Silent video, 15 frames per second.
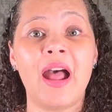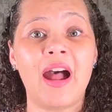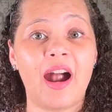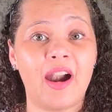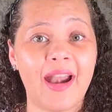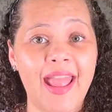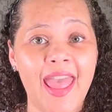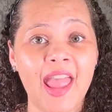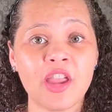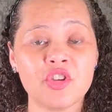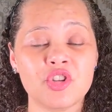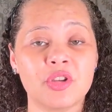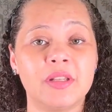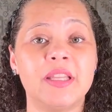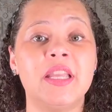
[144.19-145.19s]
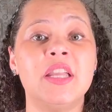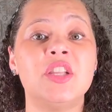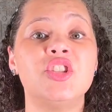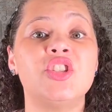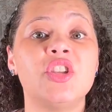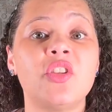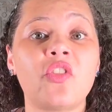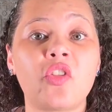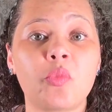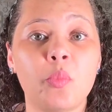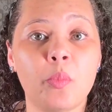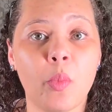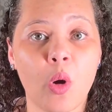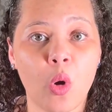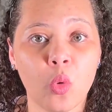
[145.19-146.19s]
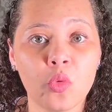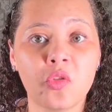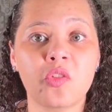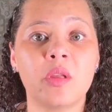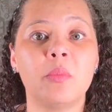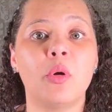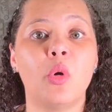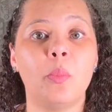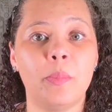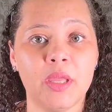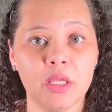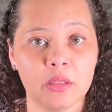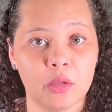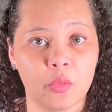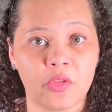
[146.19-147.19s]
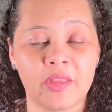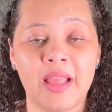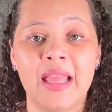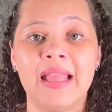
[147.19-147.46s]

are actually disposable pillows.